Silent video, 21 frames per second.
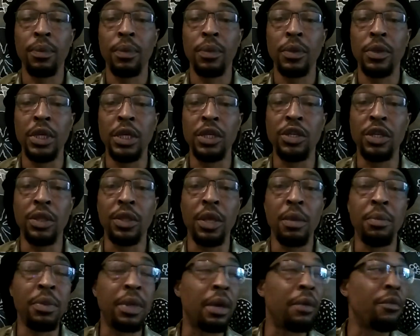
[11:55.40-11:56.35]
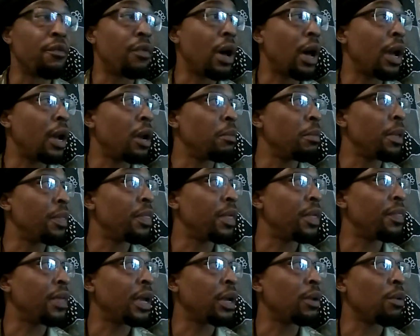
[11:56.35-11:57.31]
teaching them the environment
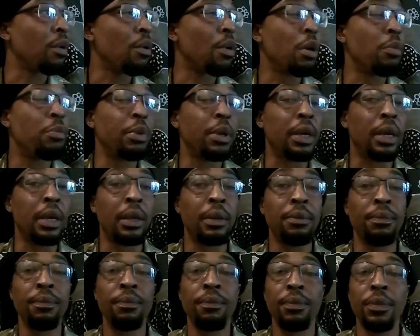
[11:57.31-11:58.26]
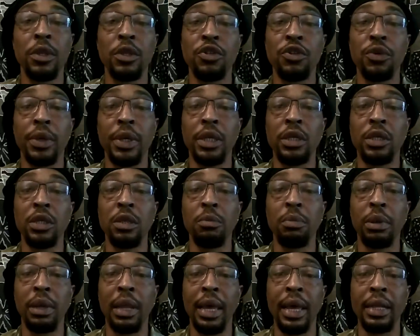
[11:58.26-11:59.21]
that they grow up in, the trees, the
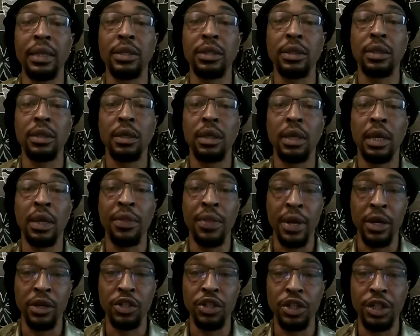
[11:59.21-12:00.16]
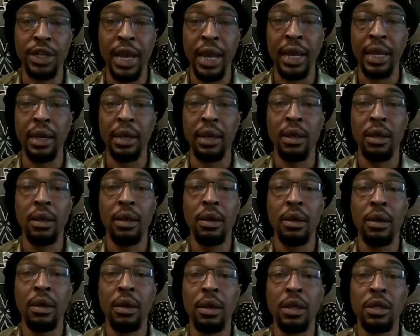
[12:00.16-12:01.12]
plants in their state,
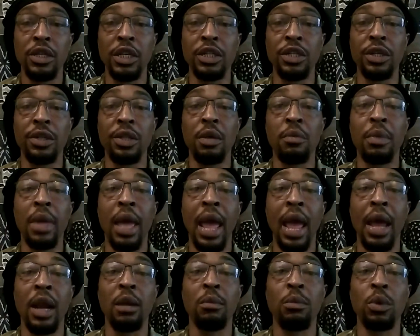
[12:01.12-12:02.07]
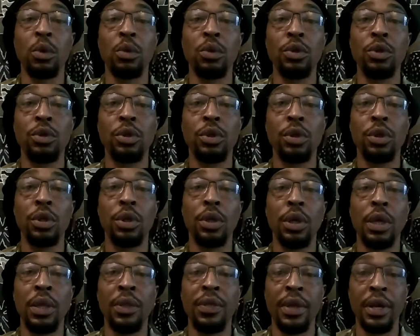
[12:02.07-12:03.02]
teaching them the animals
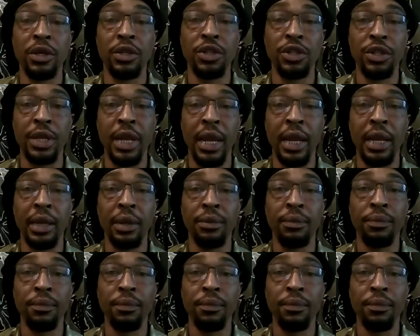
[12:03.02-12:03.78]
in their state.